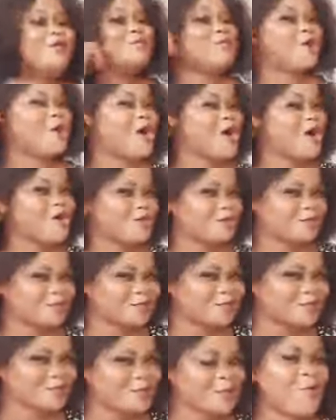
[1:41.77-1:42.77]

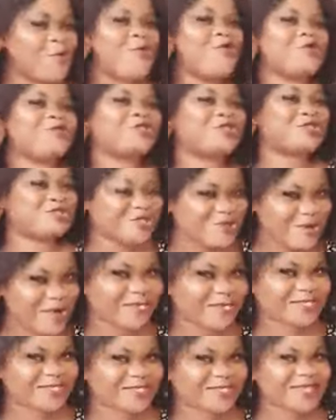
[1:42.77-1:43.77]
Those who
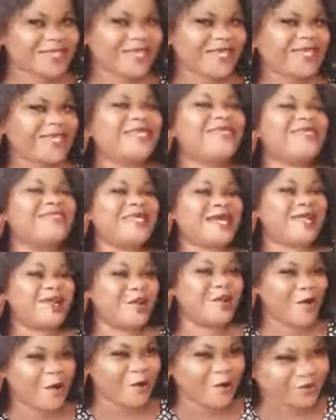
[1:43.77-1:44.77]
trust in
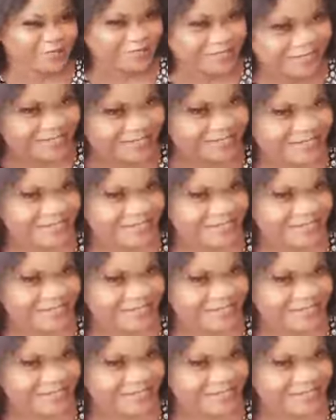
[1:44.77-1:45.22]
the Lord